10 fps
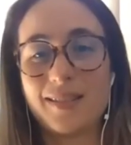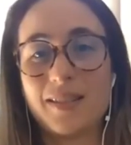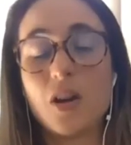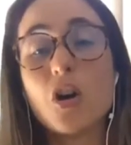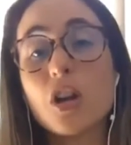
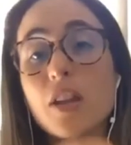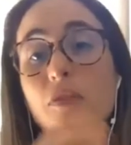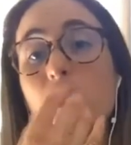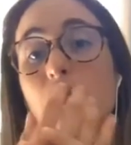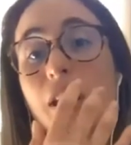Or
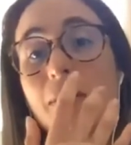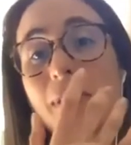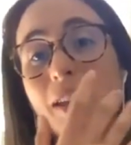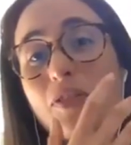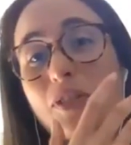if you even
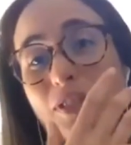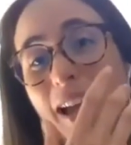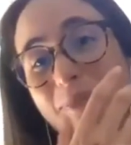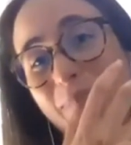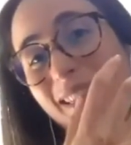if you
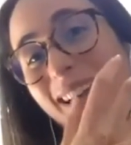type a lot.